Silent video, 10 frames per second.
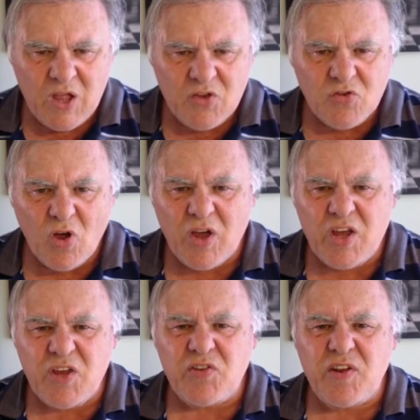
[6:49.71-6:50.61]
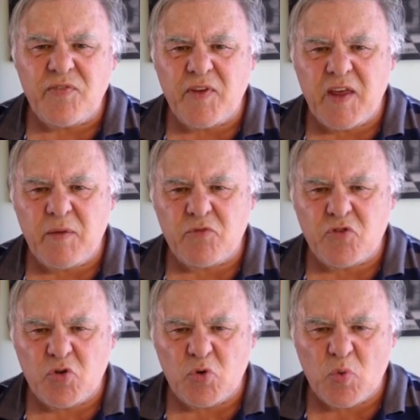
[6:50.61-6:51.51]
it's not easy for him
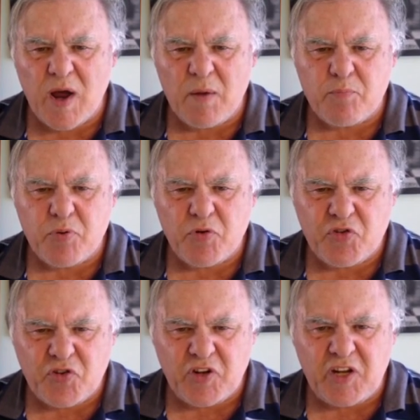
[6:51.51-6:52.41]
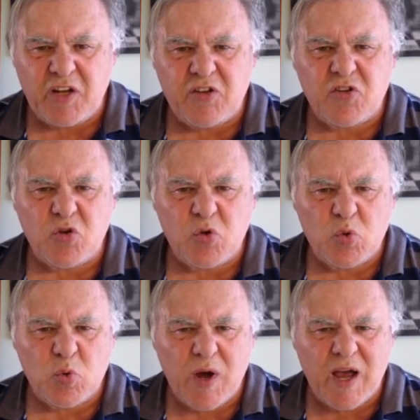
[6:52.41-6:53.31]
to proceed
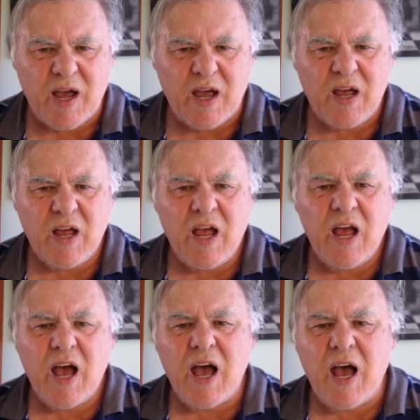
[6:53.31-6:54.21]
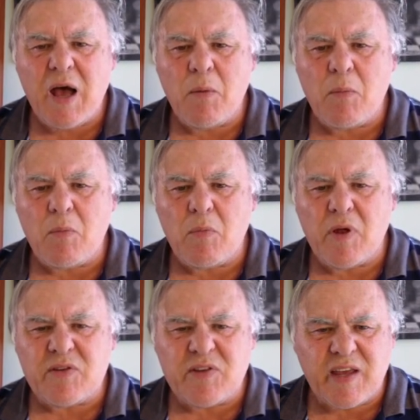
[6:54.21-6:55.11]
to
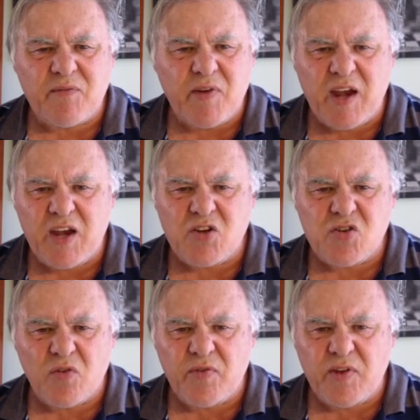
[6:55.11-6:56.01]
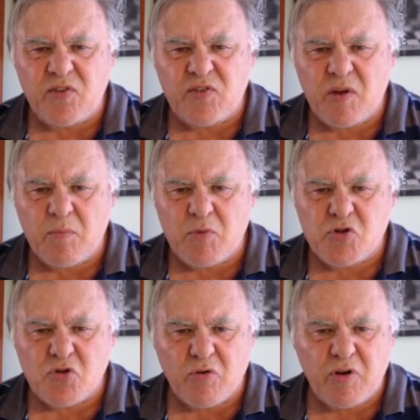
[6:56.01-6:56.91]
take advantage of his
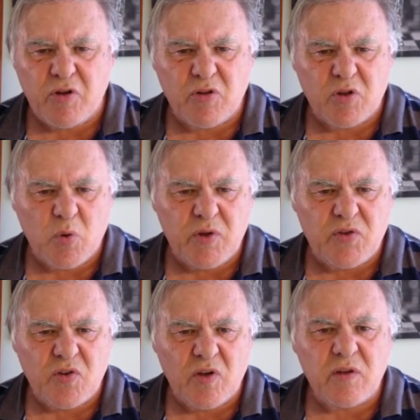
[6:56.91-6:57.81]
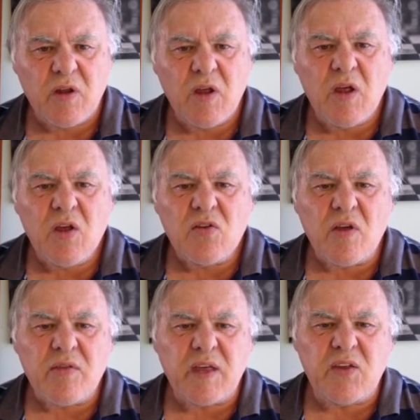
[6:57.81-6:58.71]
majority on the queen side. So
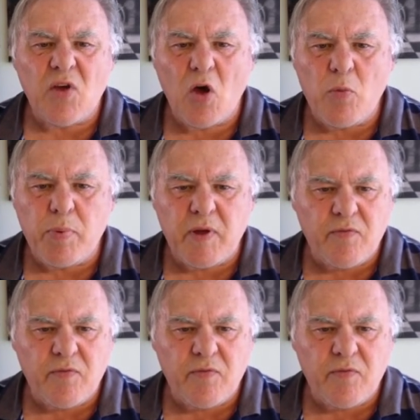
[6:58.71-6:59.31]
I think he's hoping